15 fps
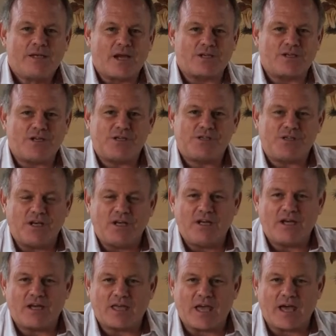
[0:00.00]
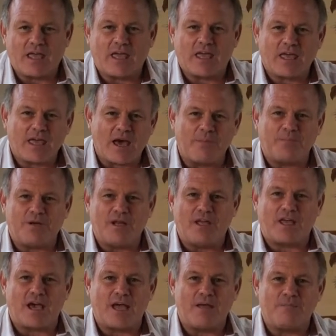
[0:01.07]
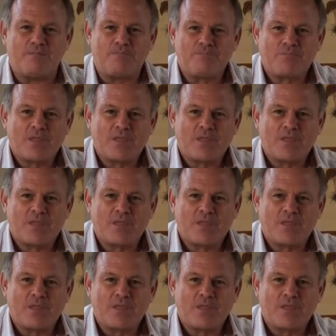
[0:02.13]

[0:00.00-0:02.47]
Dutch East India Company came